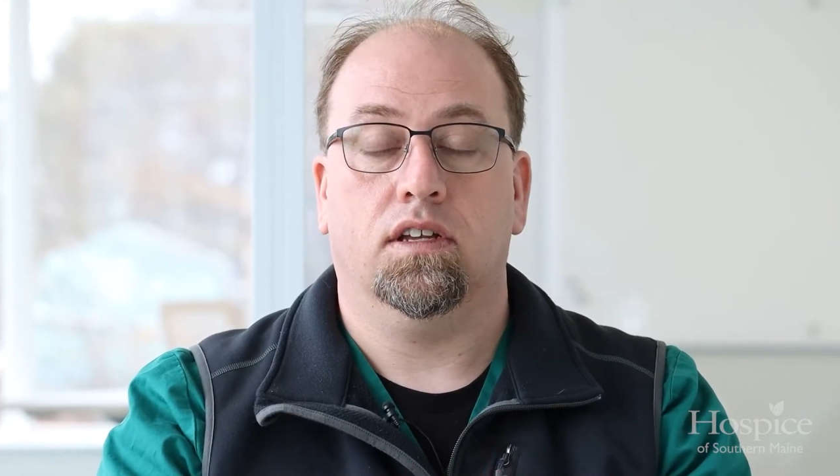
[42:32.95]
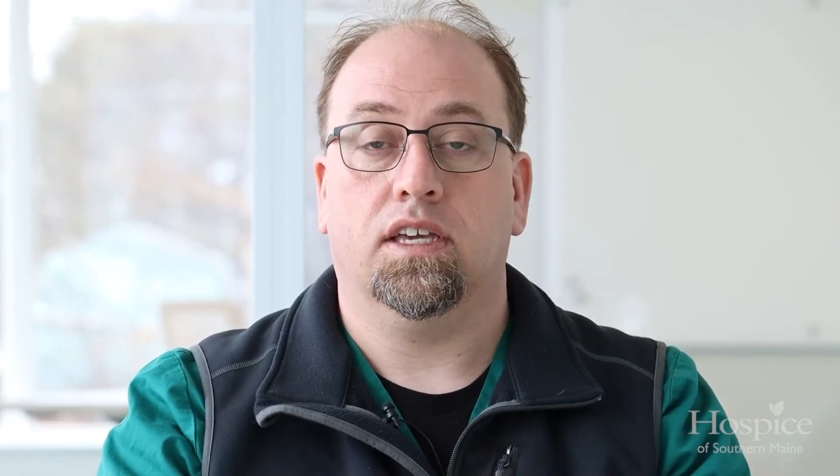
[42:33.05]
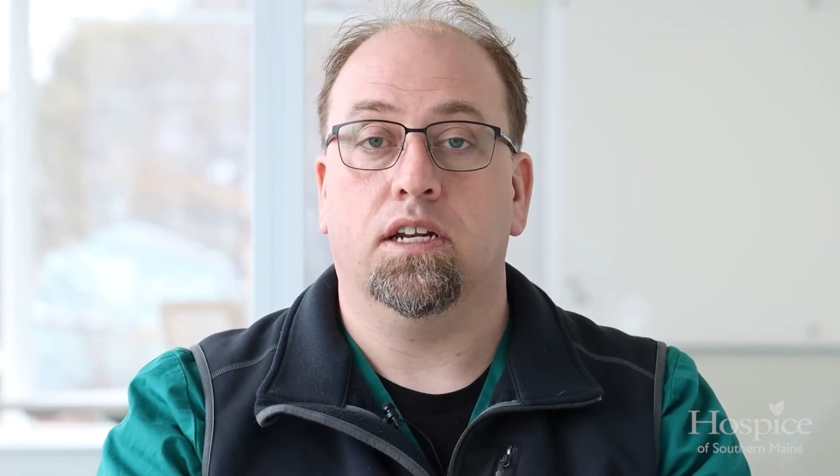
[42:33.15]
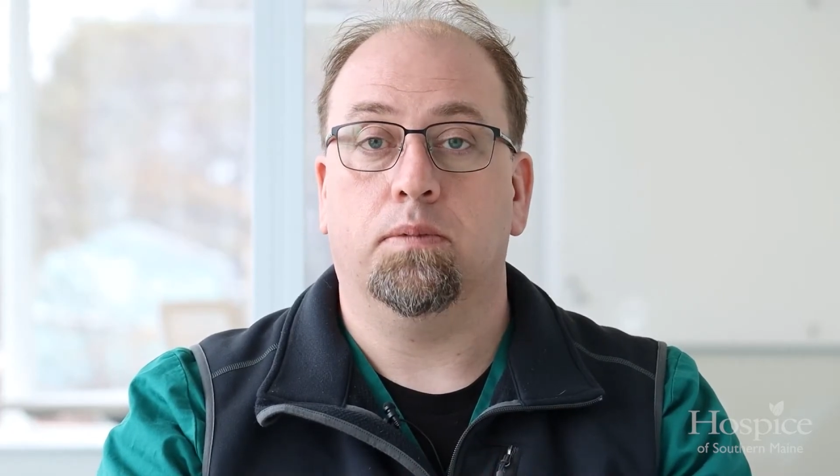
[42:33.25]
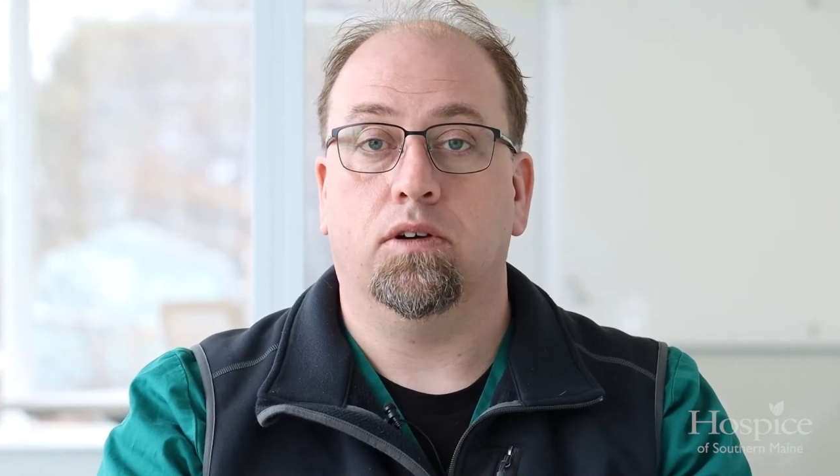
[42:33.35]

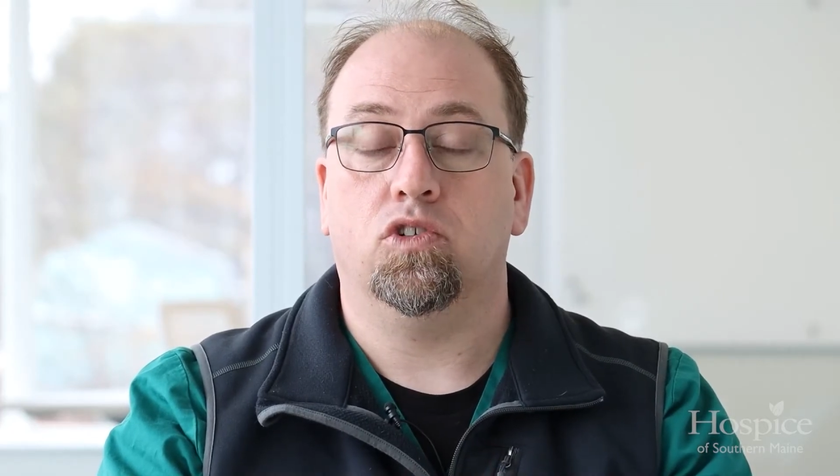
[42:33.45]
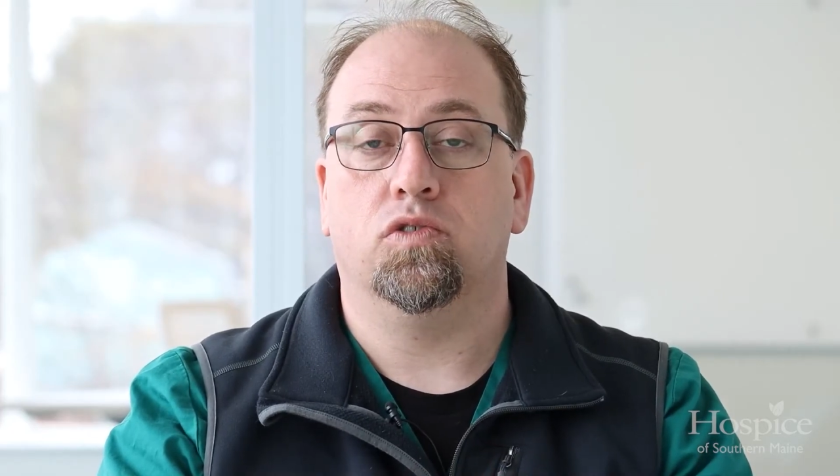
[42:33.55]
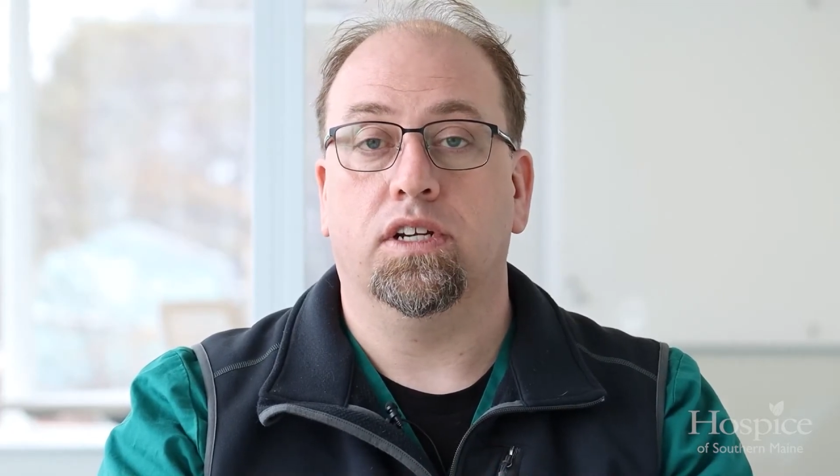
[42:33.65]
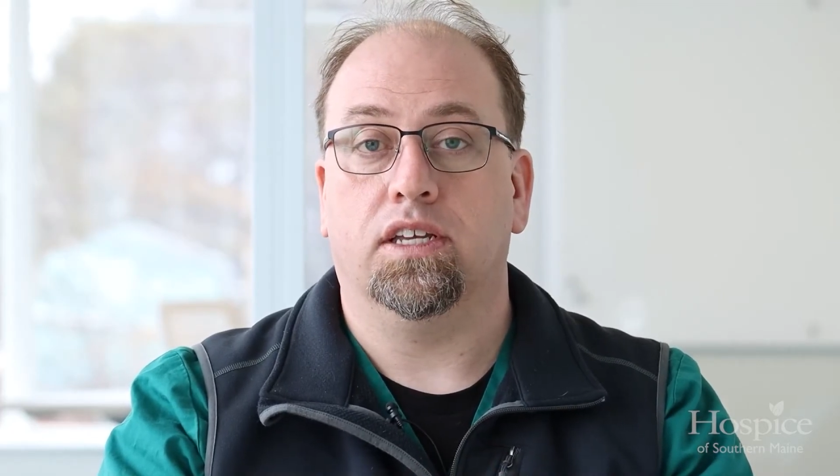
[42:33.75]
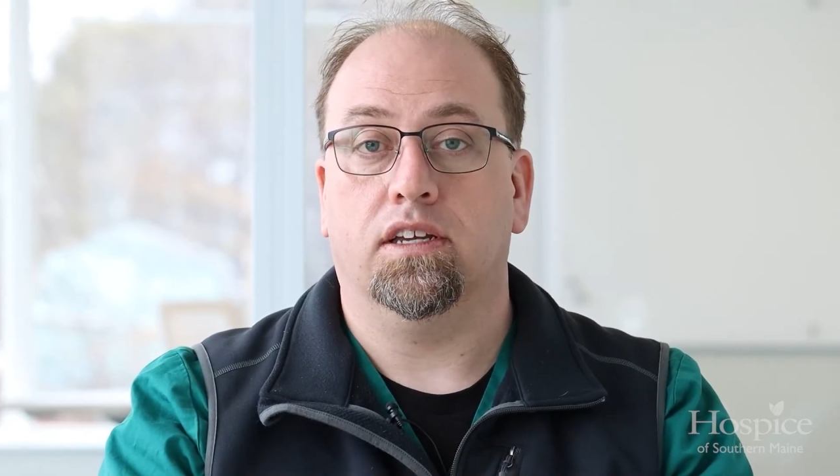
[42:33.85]
get about
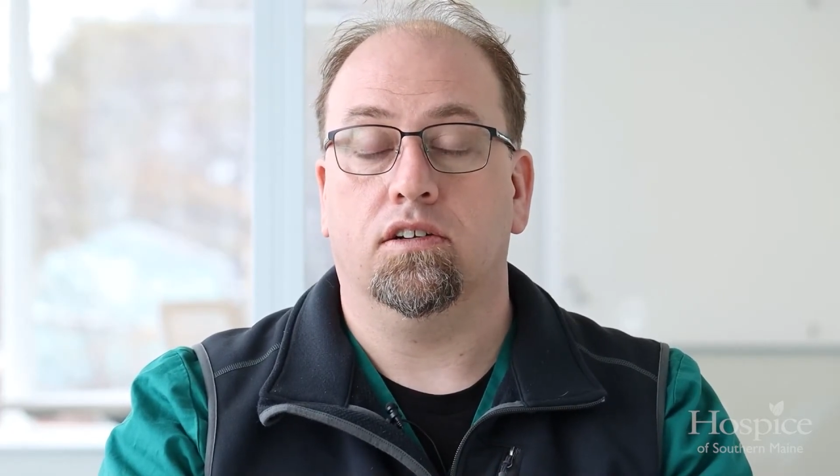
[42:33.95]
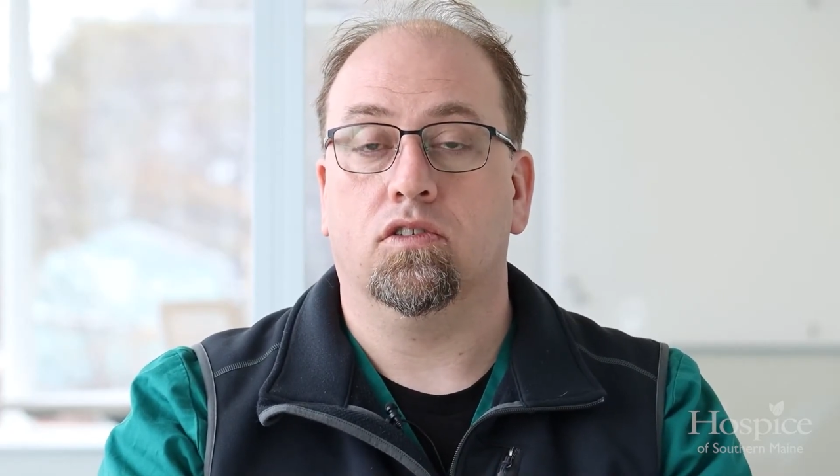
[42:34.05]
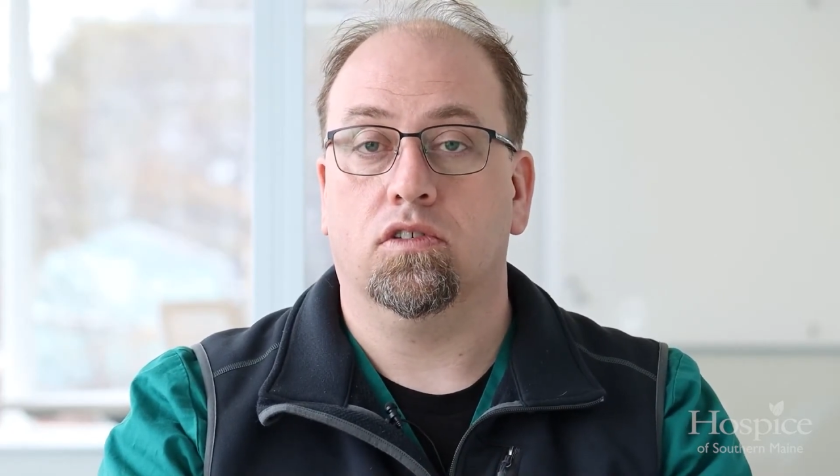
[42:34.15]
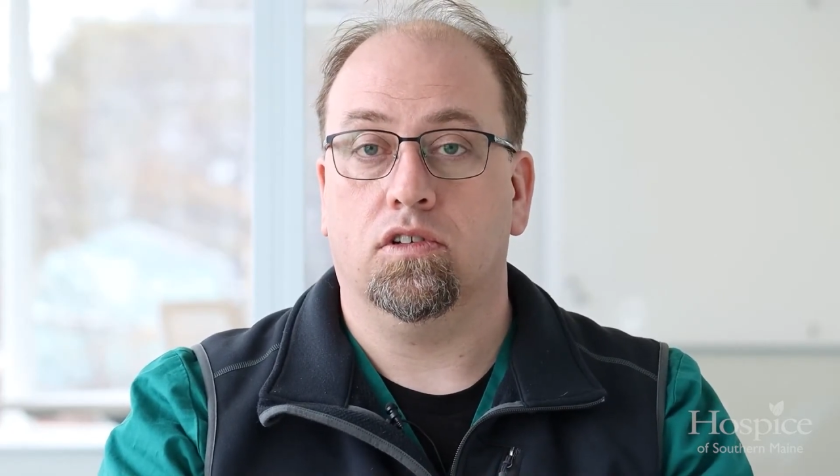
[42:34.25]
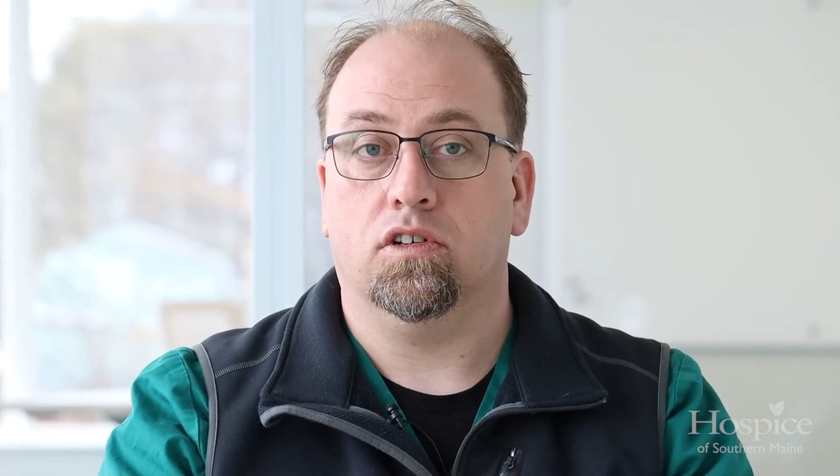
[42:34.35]
treating it
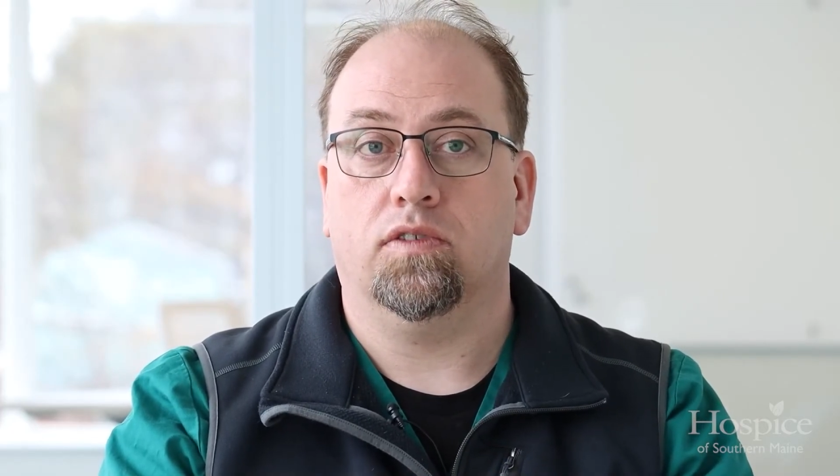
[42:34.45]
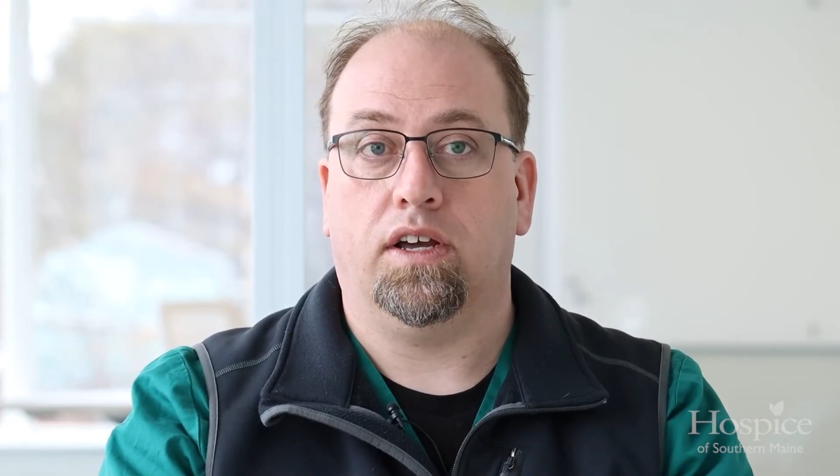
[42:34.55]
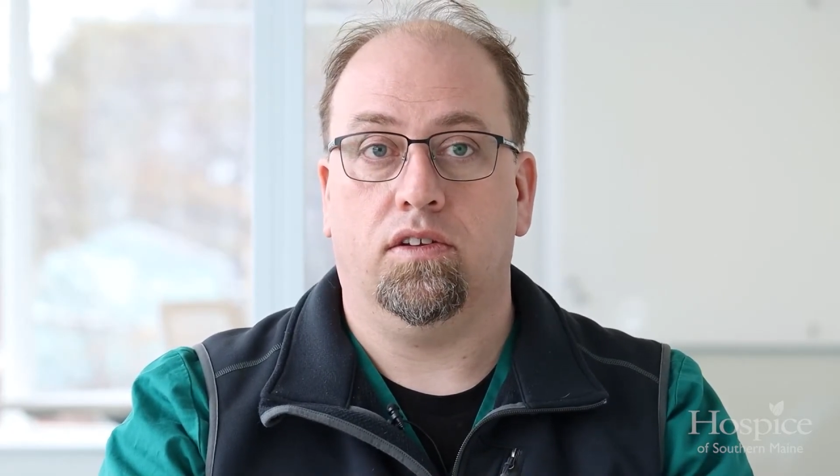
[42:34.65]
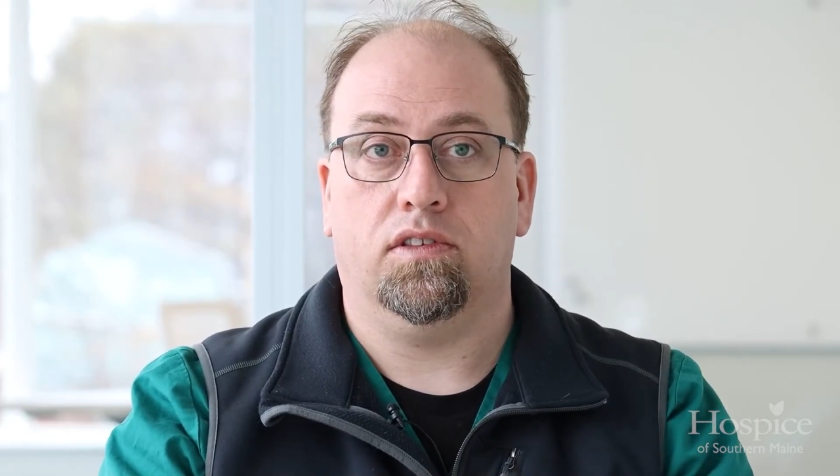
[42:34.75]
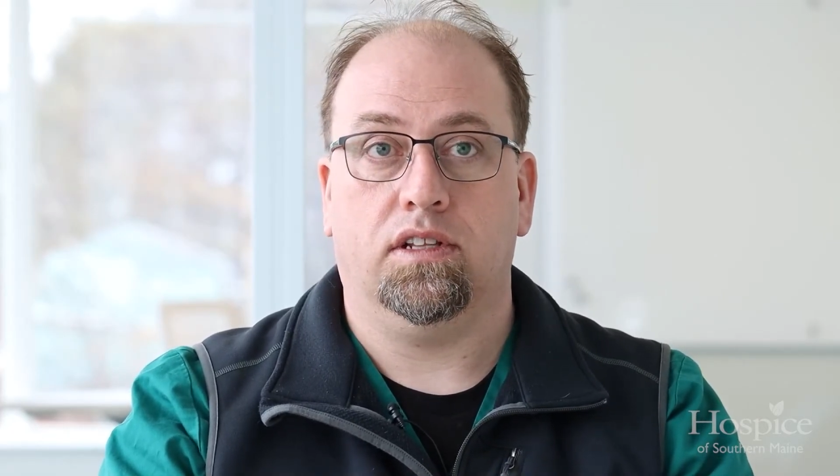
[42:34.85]
earlier
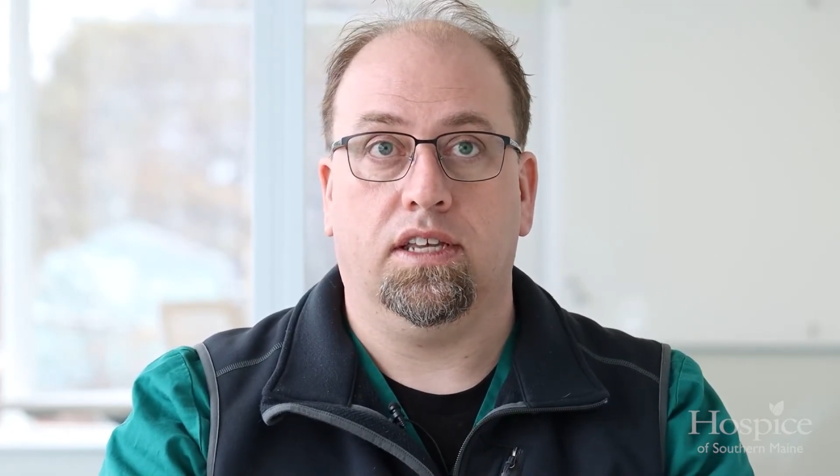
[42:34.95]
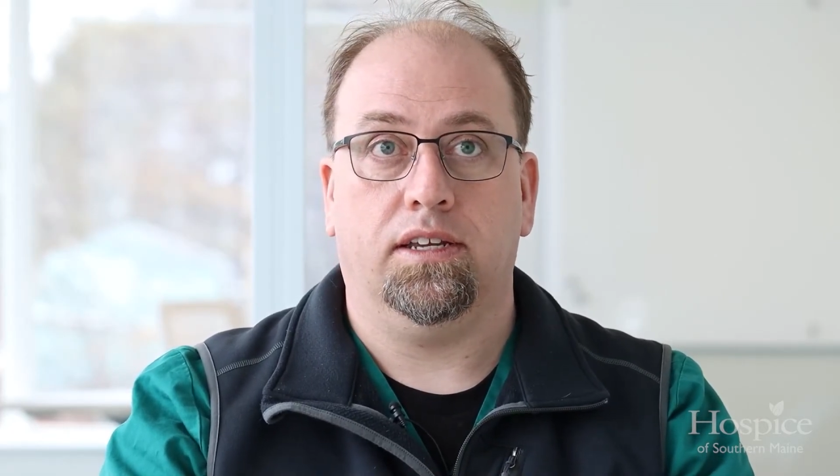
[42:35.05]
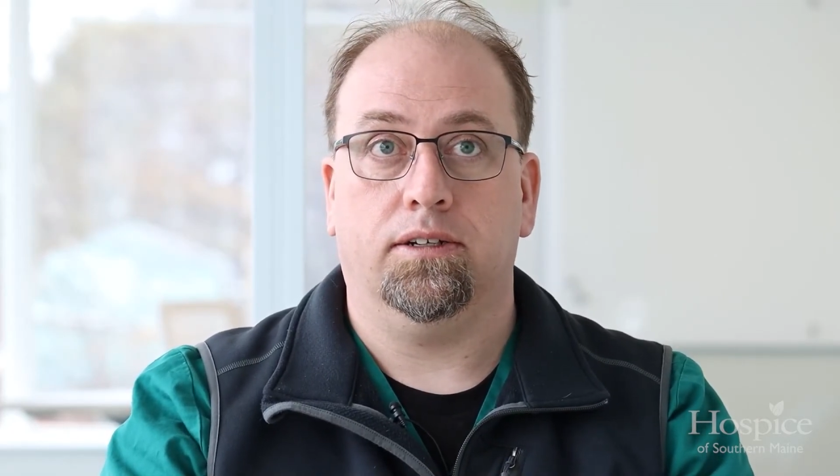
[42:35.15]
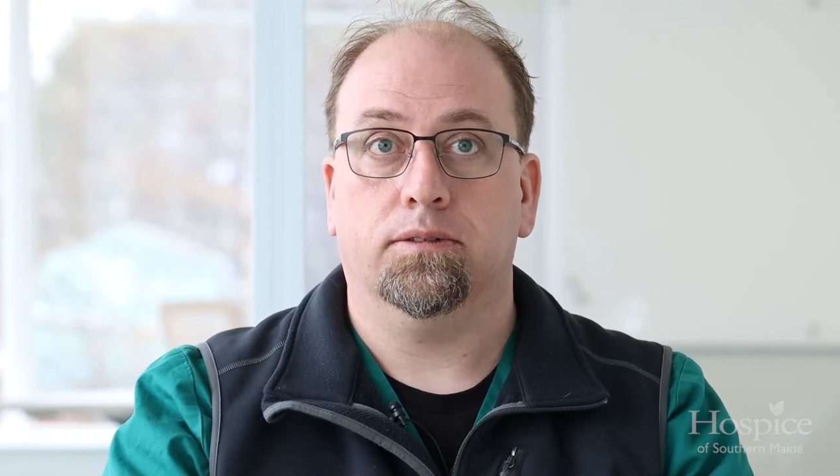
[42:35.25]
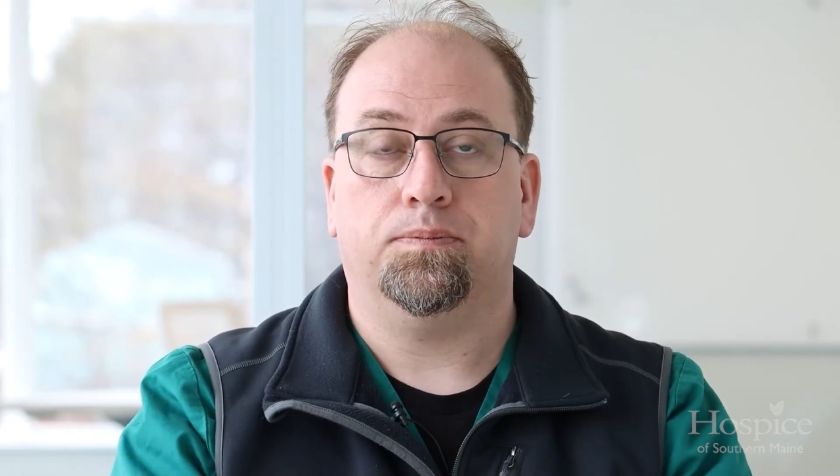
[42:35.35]
rather than
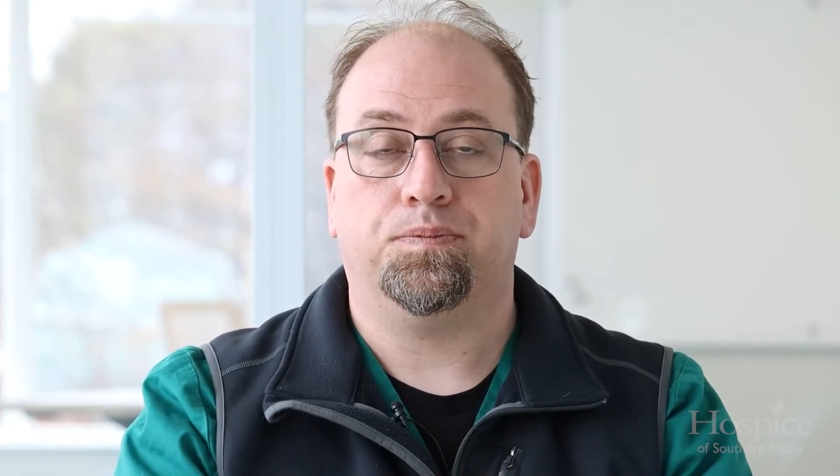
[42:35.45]
later.